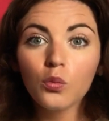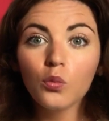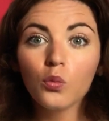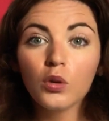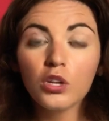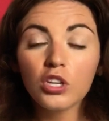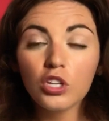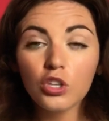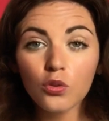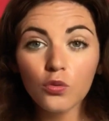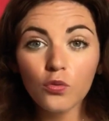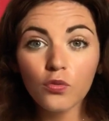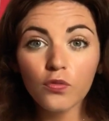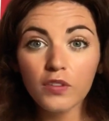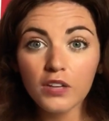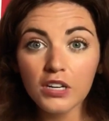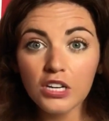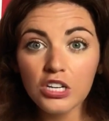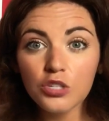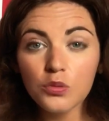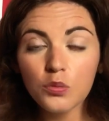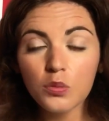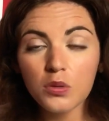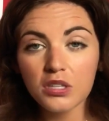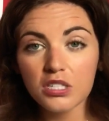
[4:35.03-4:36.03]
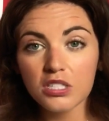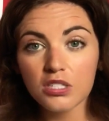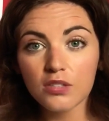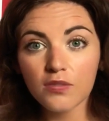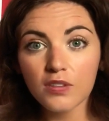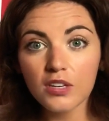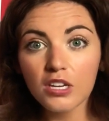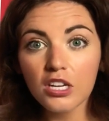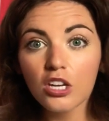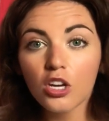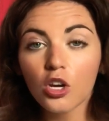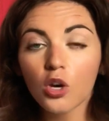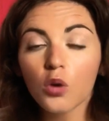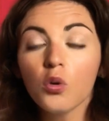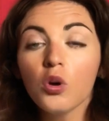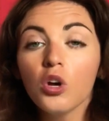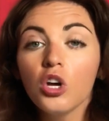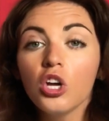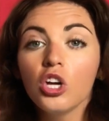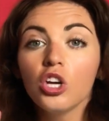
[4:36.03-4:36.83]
when you finish with this video,